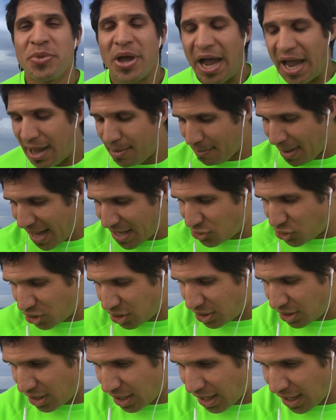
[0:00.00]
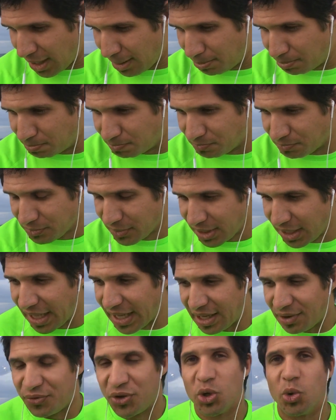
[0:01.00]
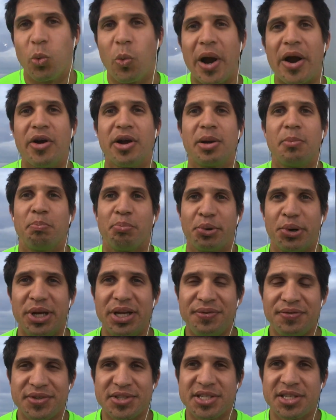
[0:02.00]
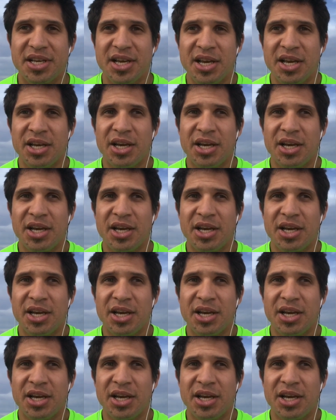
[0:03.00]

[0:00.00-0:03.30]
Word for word: I imagine, like, if you're wearing briefs...